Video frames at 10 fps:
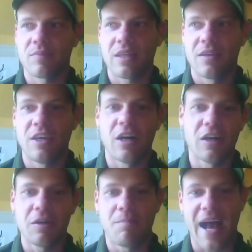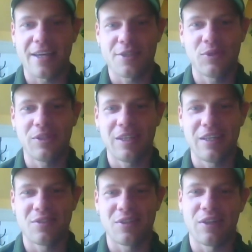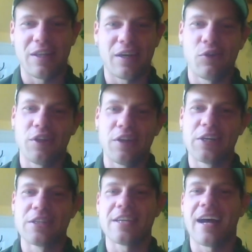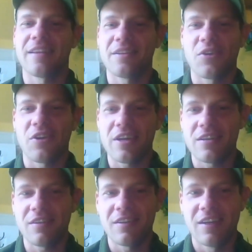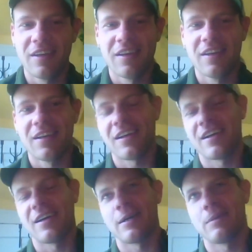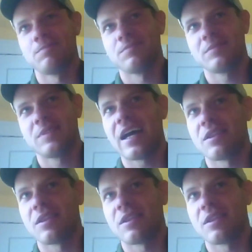young basswood leaves are like a really good salad green. Yeah,